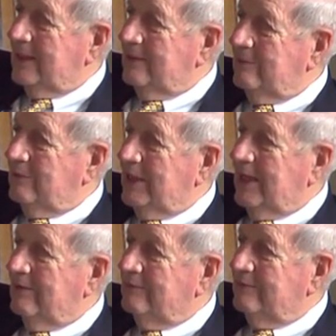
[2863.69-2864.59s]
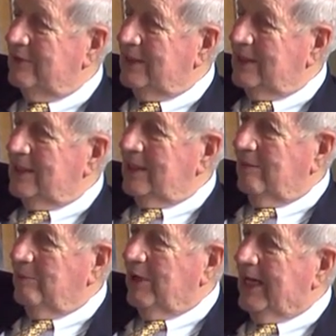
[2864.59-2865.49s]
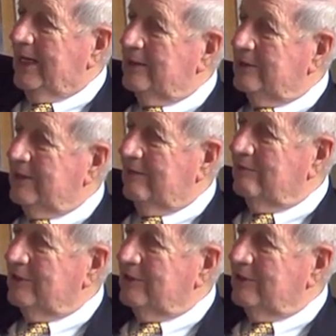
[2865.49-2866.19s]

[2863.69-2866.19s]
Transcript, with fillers: and we have a plan to have